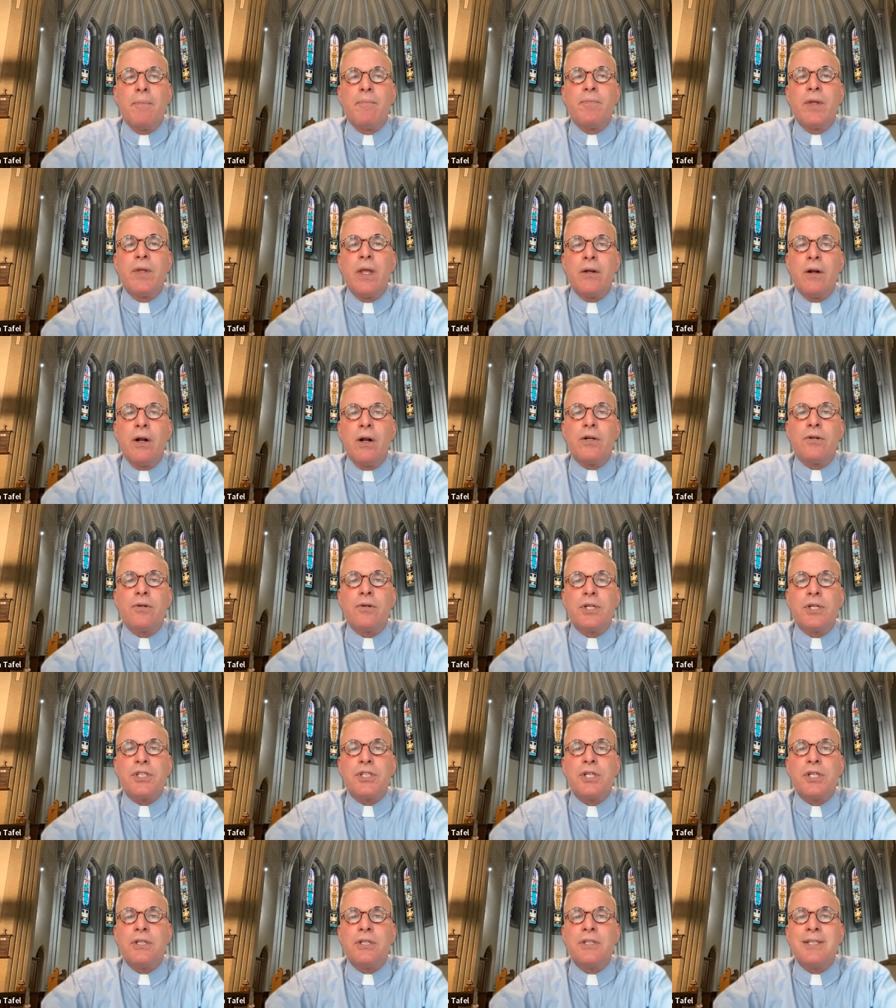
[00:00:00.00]
In our
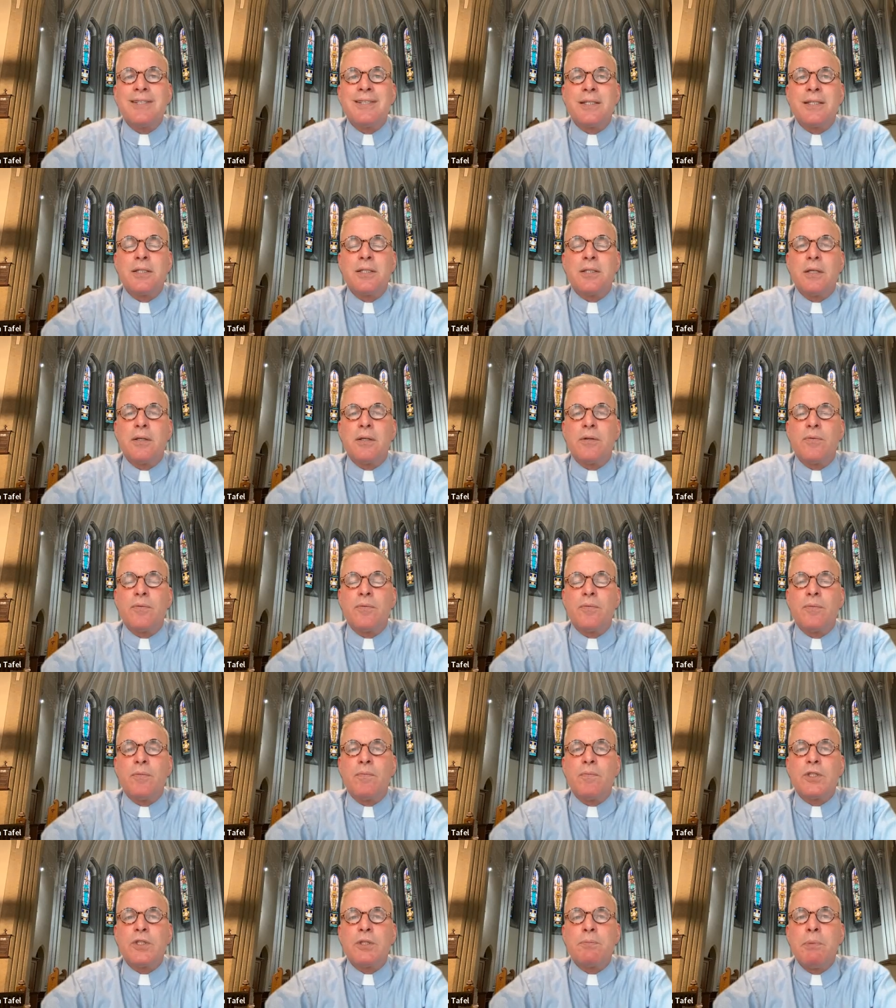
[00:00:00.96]
tradition, this is
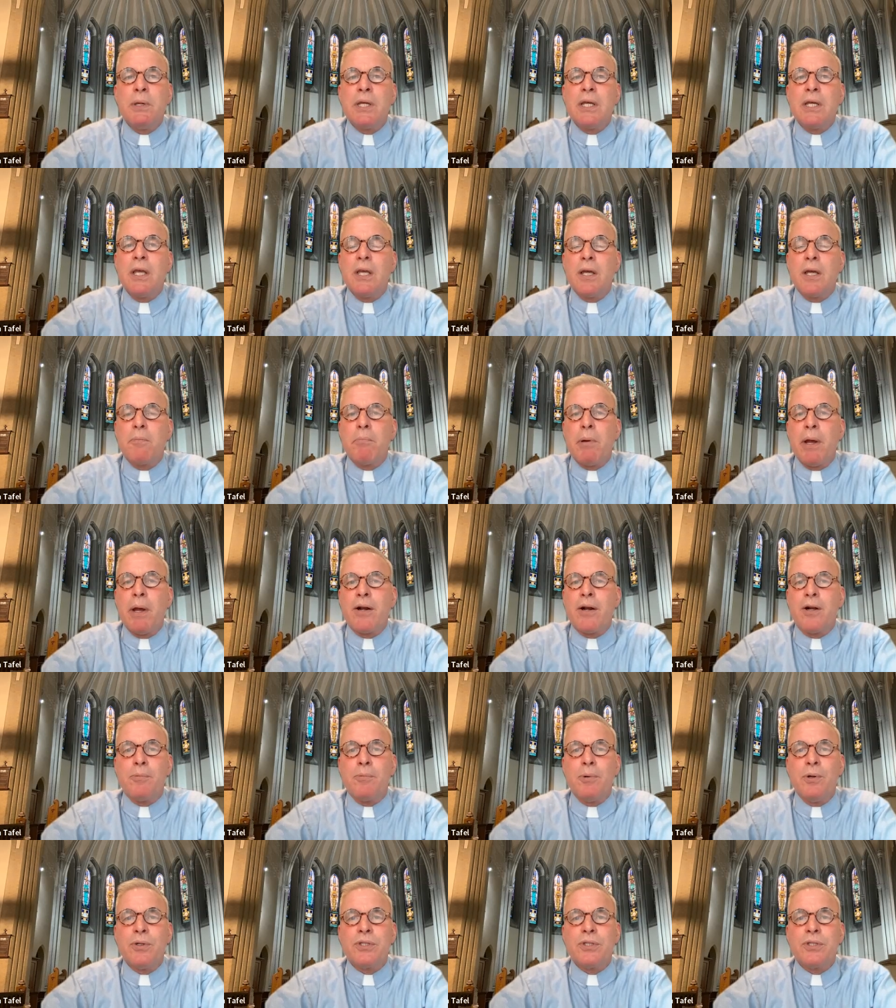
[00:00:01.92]
speaking in
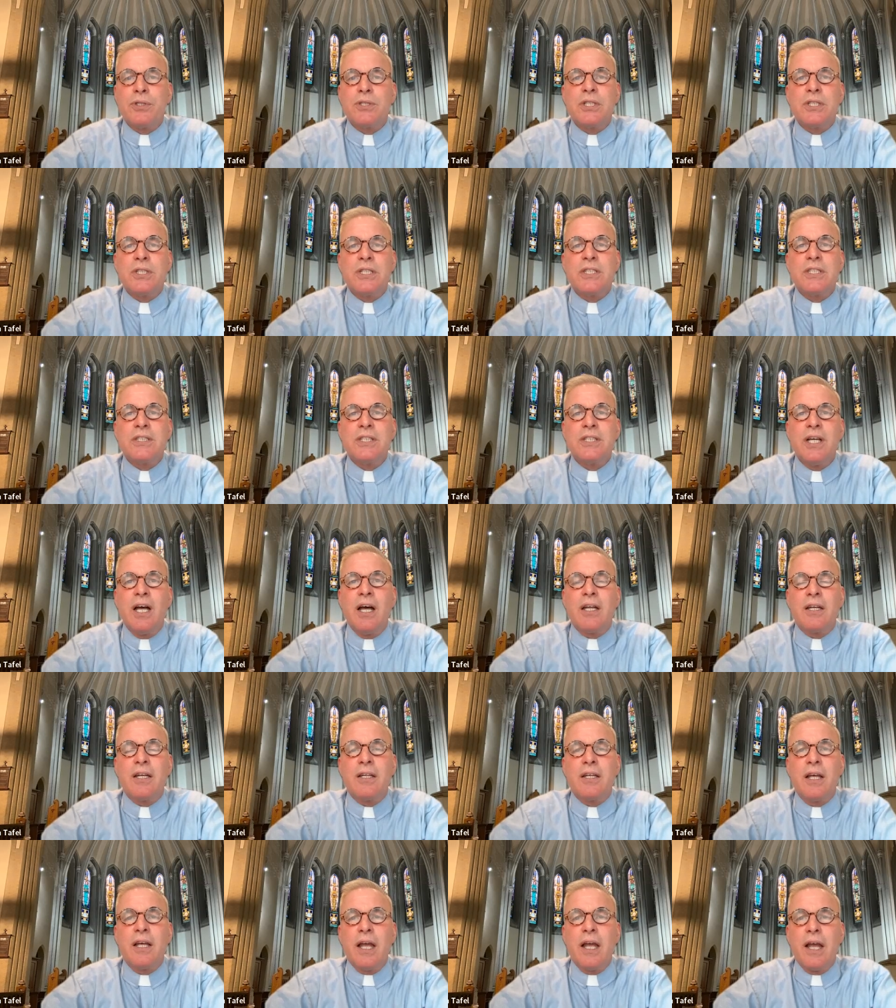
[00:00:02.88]
parables. There is
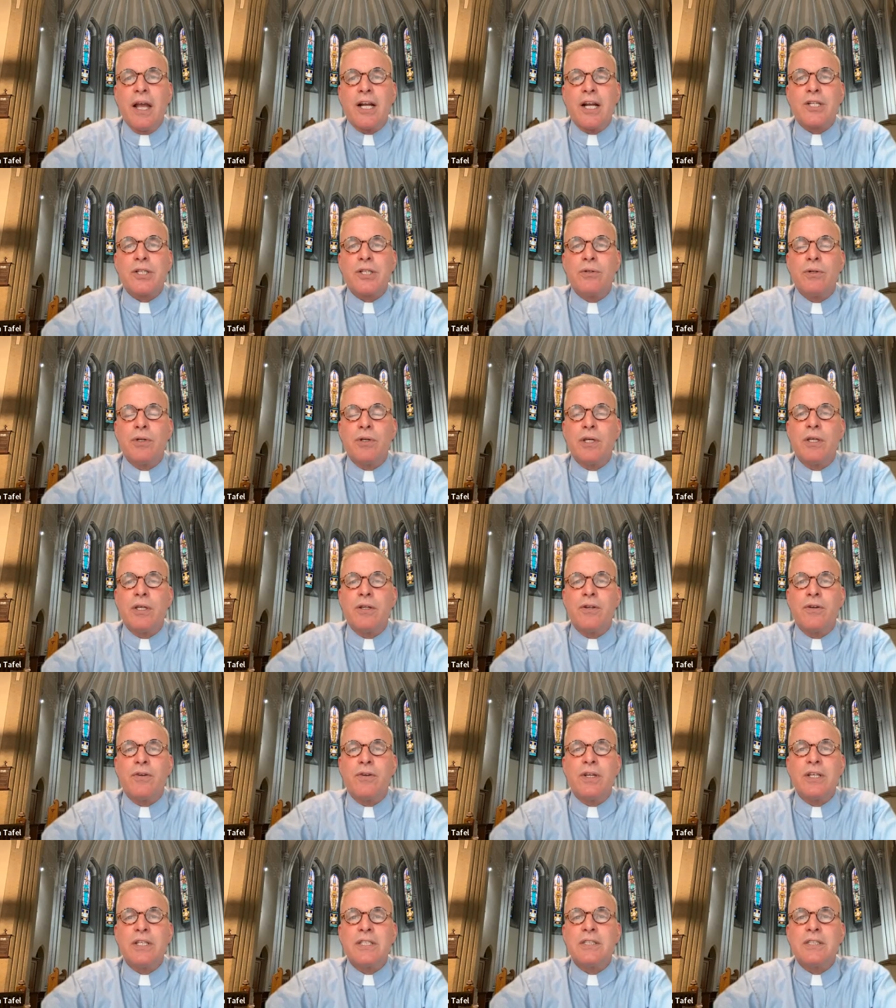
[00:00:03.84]
not
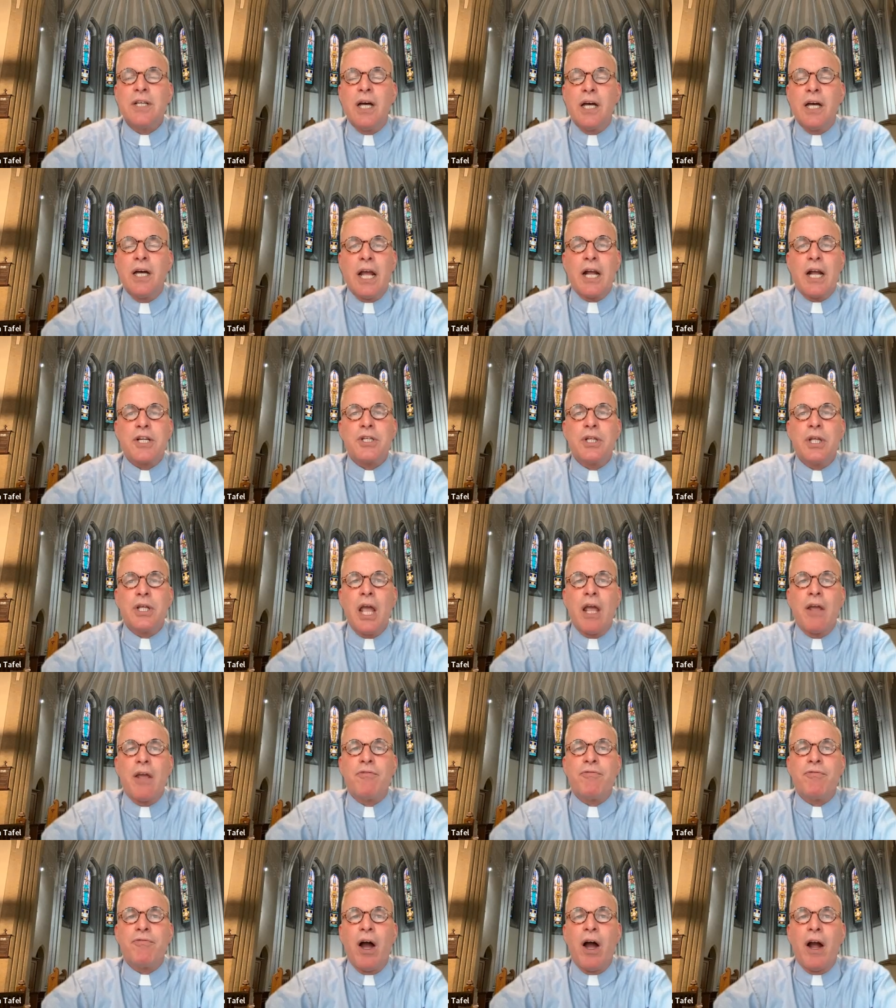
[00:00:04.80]
actually a
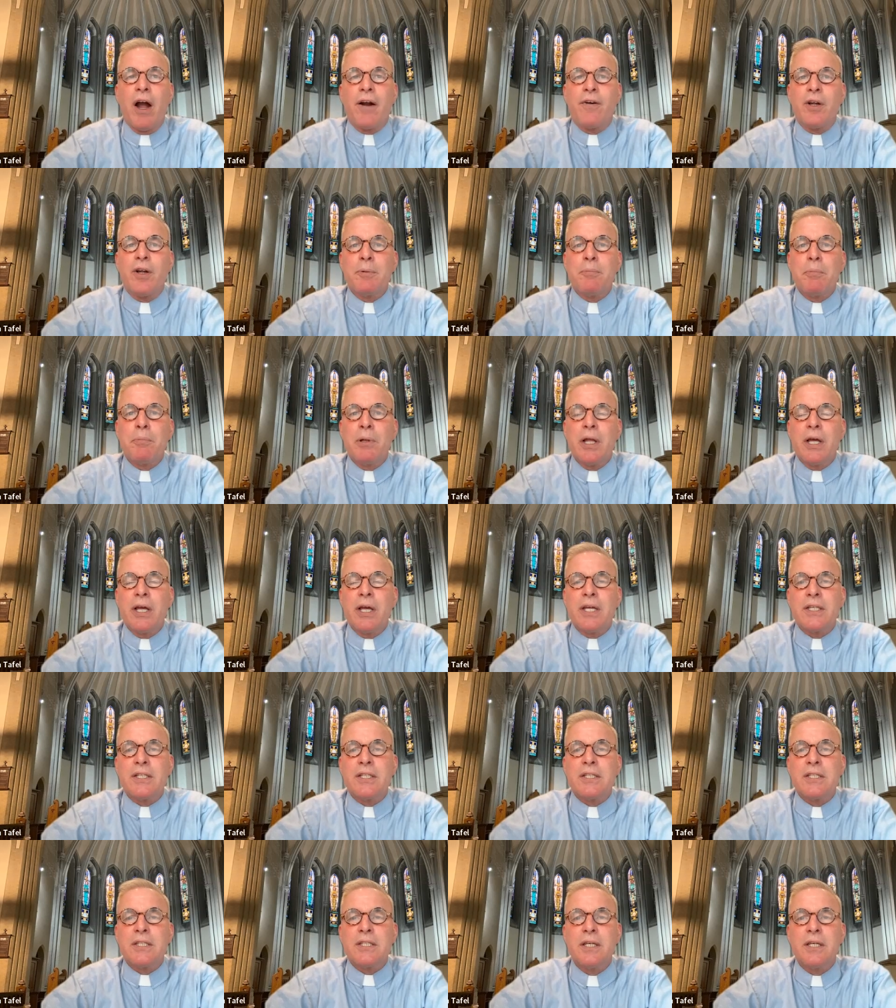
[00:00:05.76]
fiery
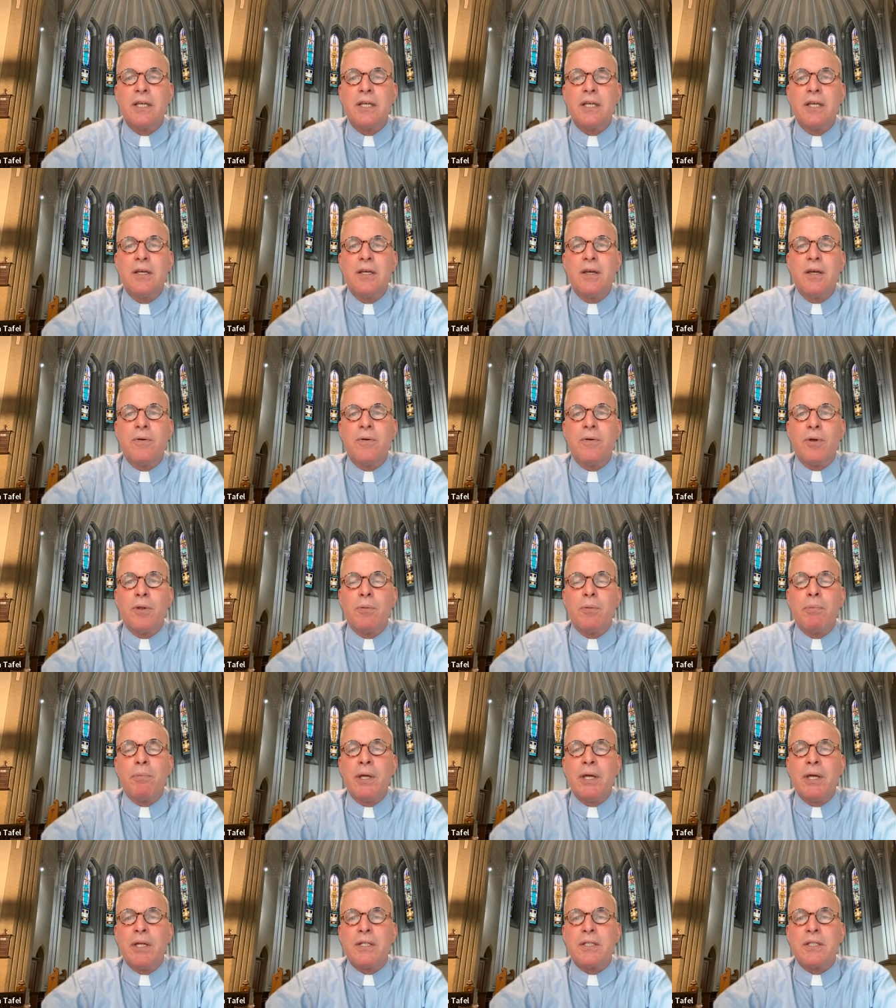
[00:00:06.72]
place with
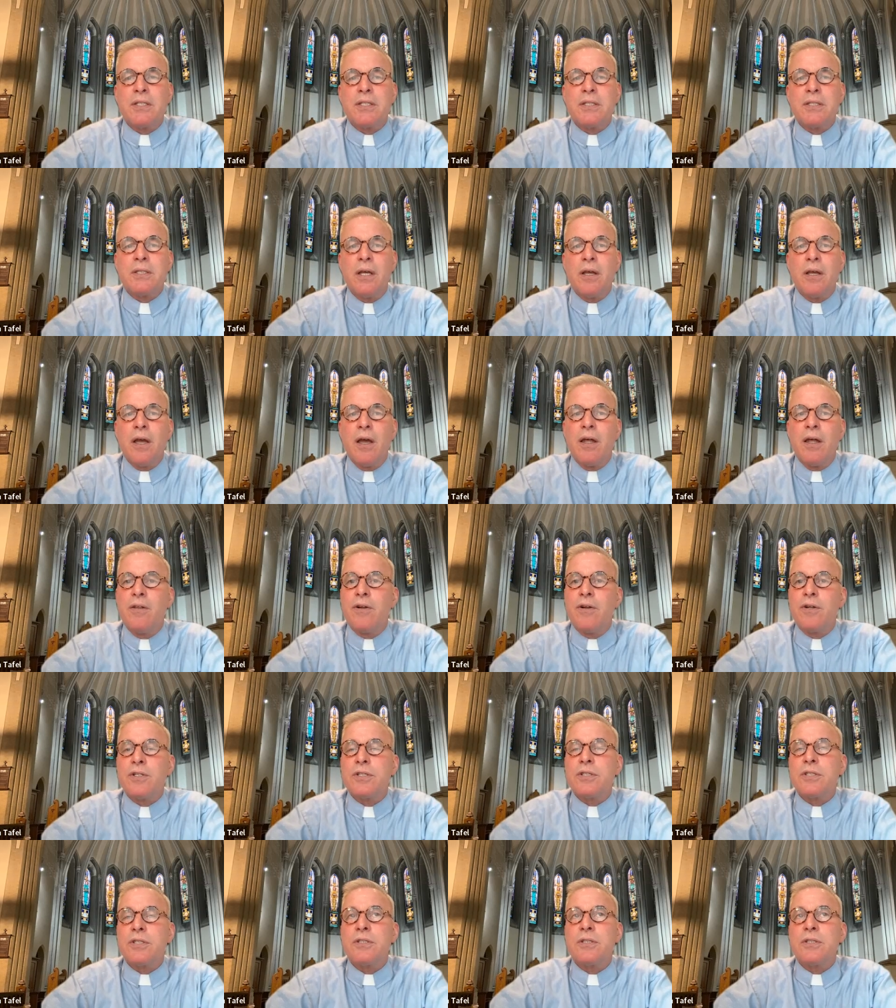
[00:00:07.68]
pits, and
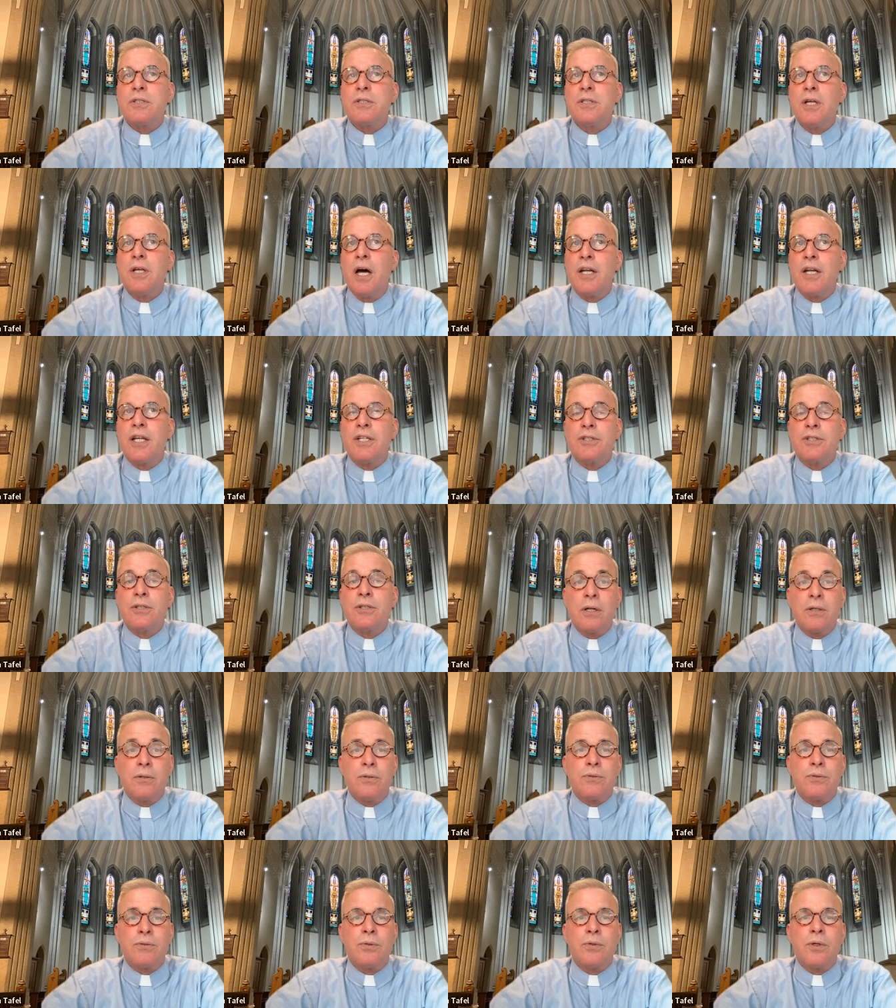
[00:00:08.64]
there's not
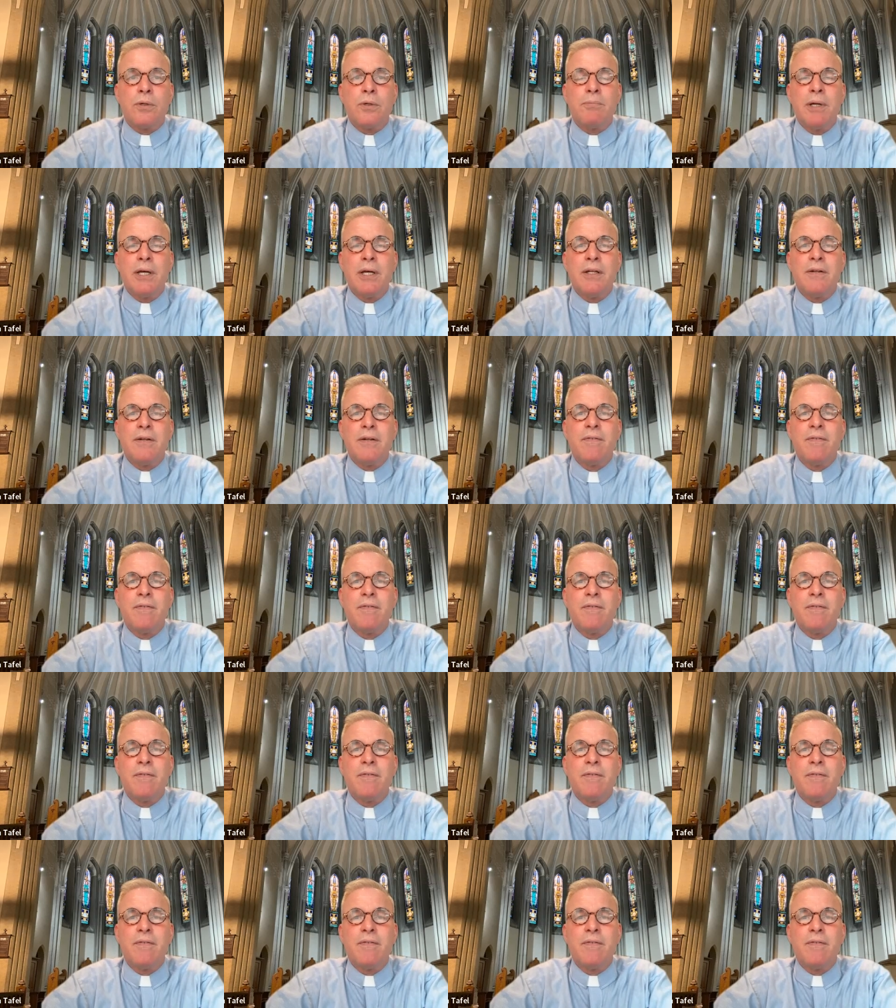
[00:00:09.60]
eternal torment.